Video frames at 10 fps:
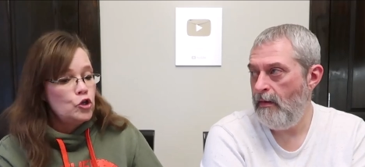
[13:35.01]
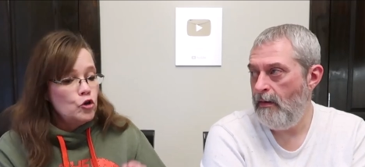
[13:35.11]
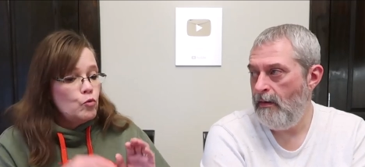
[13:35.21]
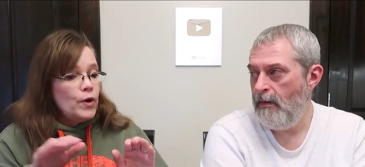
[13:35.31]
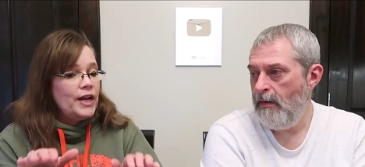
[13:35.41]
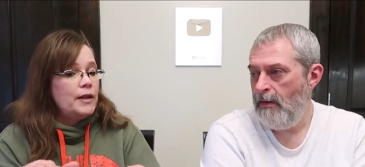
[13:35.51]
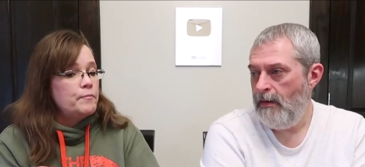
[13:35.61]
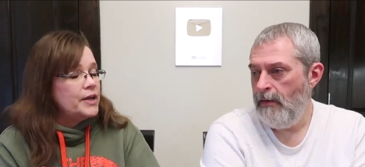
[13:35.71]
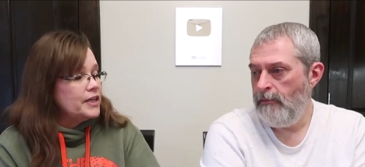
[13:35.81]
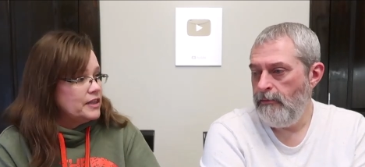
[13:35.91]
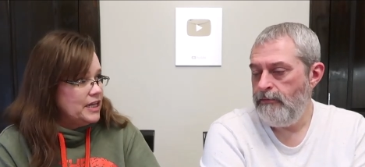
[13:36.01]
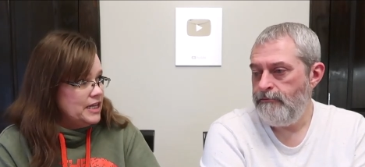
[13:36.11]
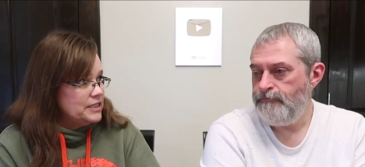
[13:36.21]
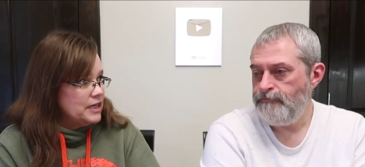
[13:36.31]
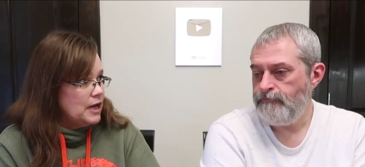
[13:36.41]
Speaker 1: you went and picked
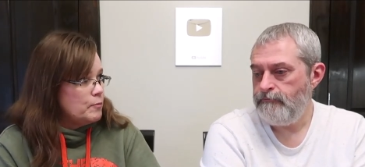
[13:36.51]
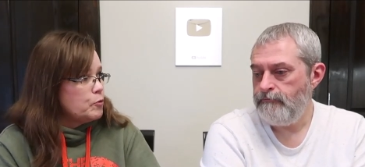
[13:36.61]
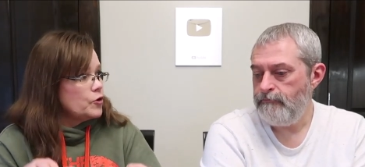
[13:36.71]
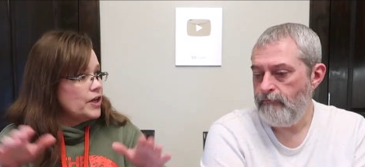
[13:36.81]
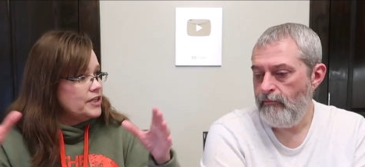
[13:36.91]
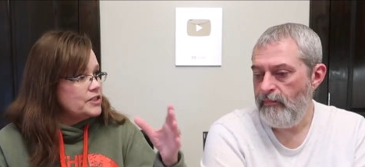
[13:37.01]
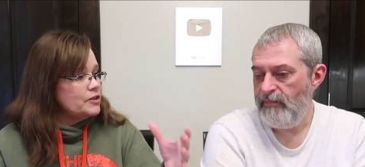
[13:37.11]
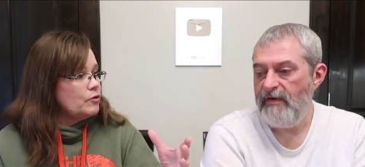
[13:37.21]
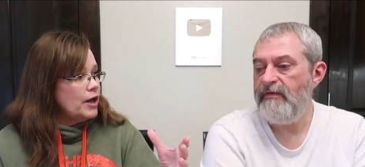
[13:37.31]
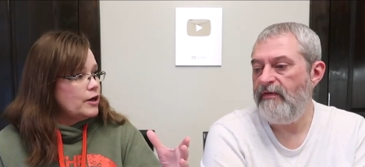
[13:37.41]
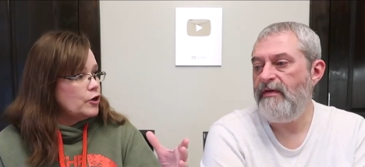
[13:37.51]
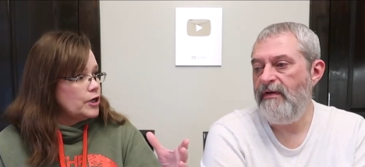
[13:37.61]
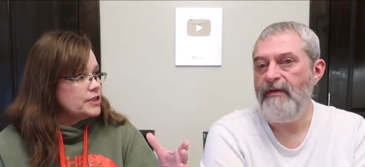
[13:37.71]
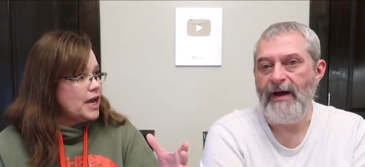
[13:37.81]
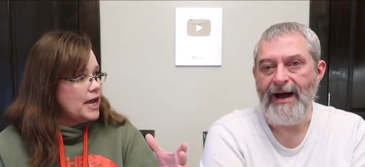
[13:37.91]
these up. Were they still they're out
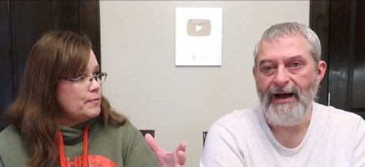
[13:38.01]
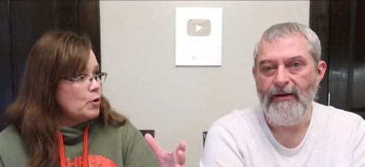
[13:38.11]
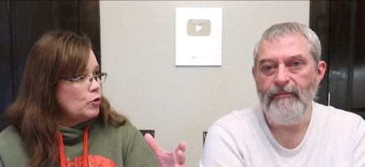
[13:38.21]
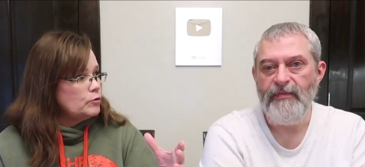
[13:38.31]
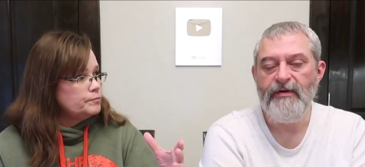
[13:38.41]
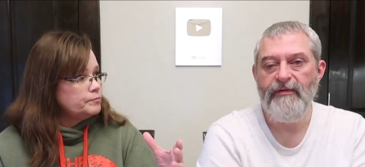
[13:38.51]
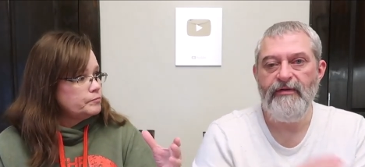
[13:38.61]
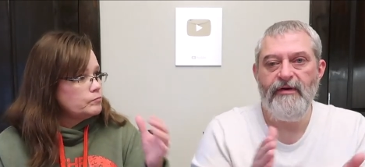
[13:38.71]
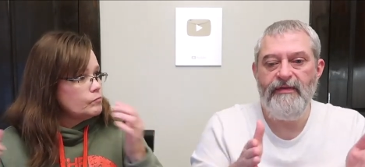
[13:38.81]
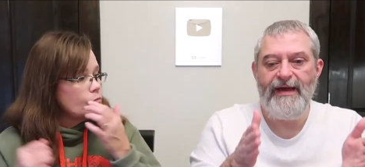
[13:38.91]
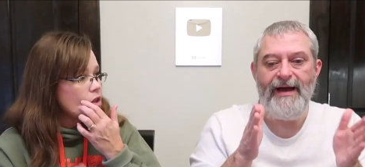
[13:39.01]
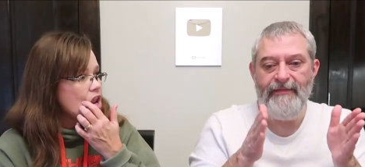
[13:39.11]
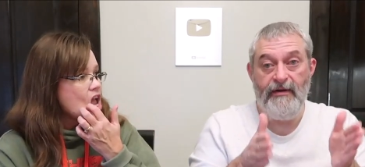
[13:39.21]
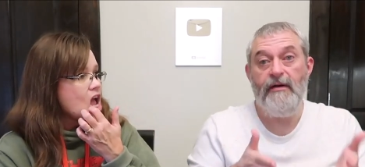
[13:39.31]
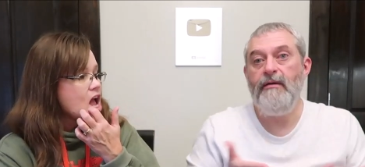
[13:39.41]
on a the table?
Speaker 2: They're, they're in
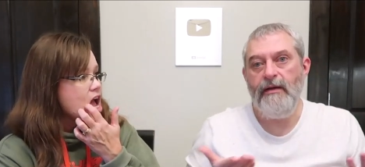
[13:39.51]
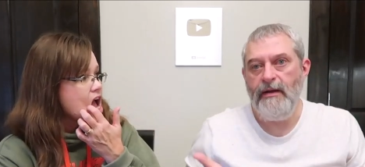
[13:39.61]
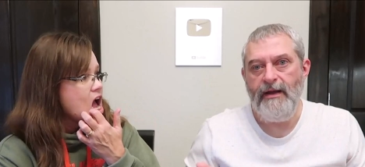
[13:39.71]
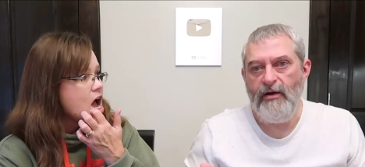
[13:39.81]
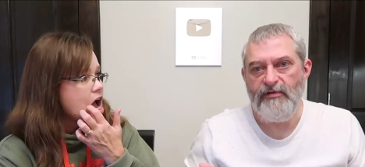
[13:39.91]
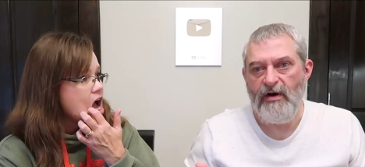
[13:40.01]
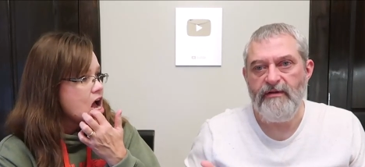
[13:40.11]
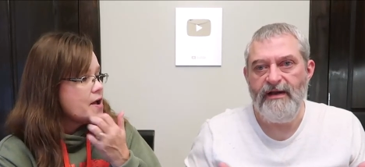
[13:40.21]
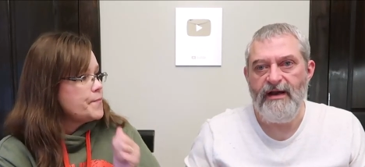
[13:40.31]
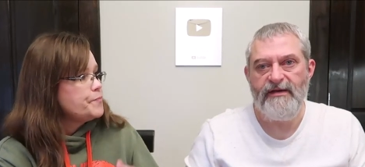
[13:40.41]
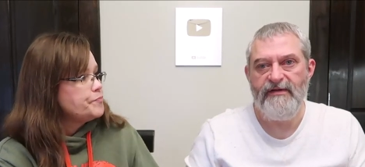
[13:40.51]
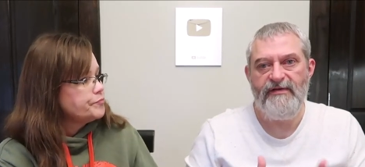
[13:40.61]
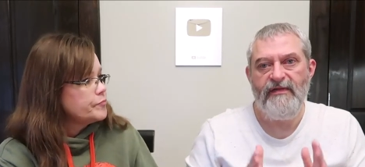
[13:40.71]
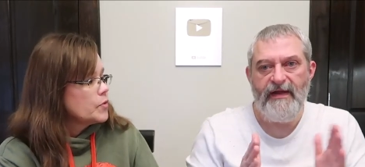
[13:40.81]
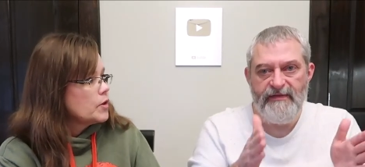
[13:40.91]
the, literally in our Target, they like to
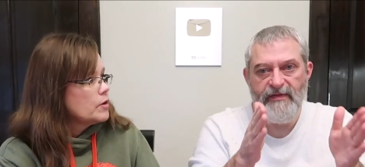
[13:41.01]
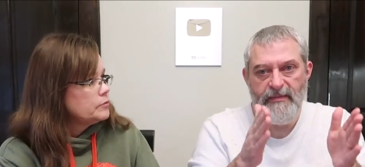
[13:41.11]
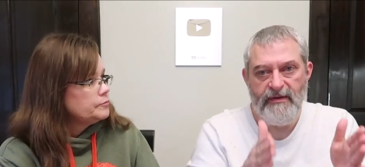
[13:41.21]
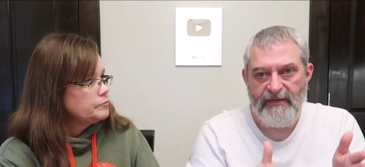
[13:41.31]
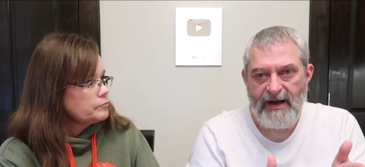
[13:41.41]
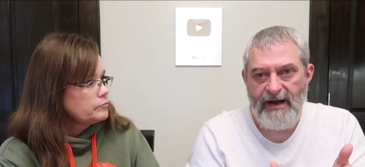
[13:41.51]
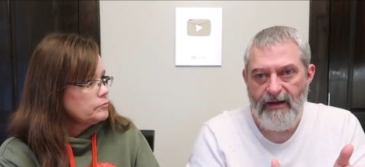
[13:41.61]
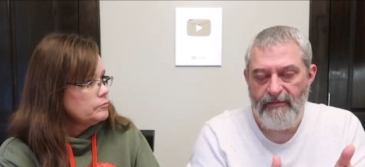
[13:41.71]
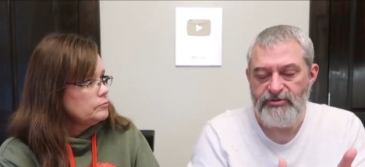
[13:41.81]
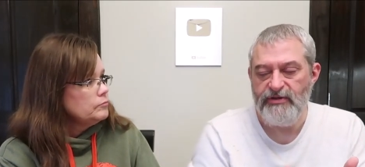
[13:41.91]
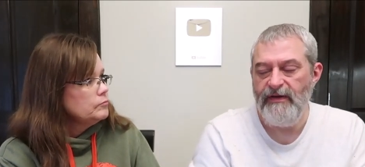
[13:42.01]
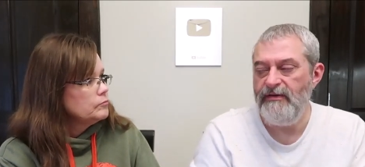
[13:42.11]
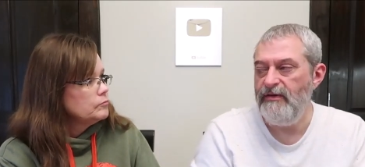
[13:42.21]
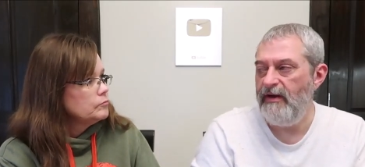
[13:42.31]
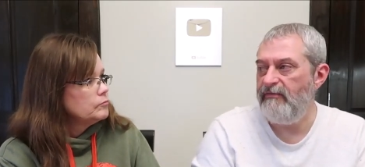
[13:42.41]
stick things in the middle of the aisle. I'm sure they
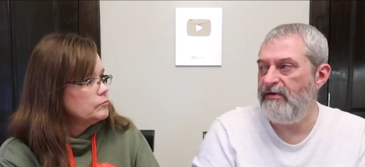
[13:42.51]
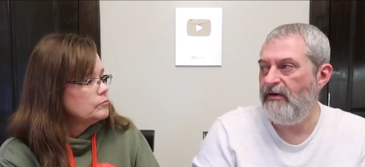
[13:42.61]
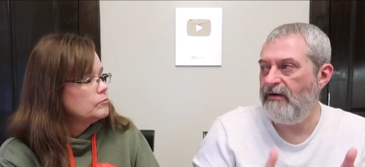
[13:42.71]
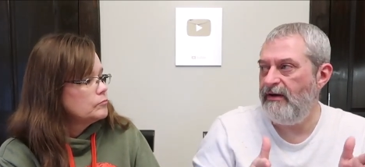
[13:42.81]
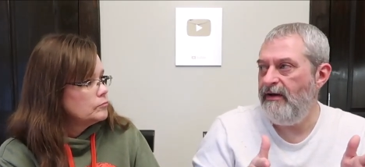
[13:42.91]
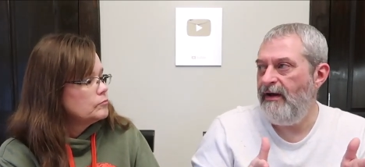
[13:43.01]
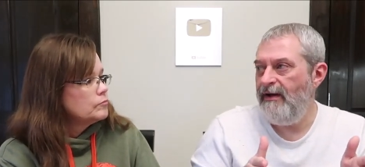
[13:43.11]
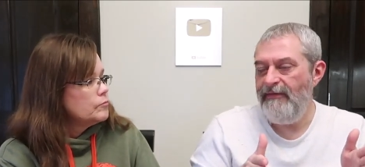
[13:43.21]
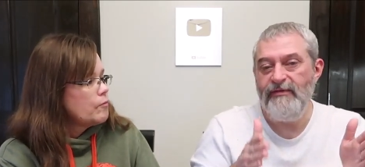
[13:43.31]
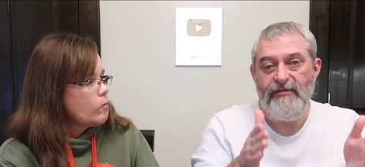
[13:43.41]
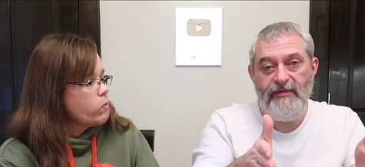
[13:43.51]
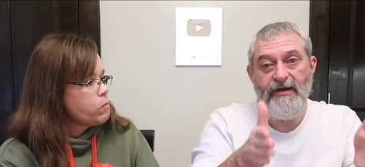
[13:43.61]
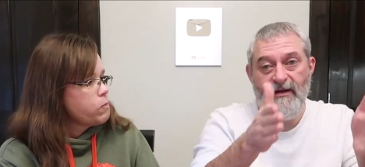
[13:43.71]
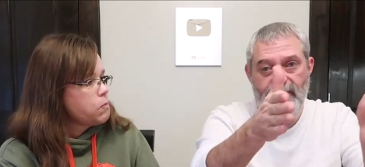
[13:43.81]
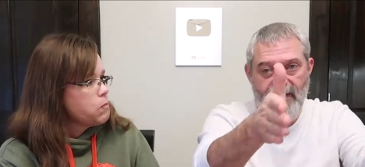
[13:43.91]
do at every Target. This was in
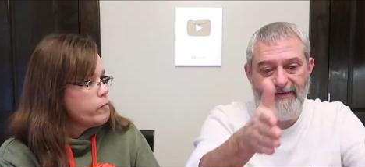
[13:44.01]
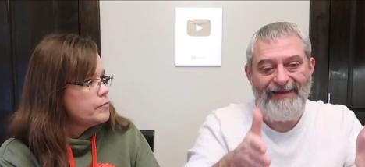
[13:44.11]
a, a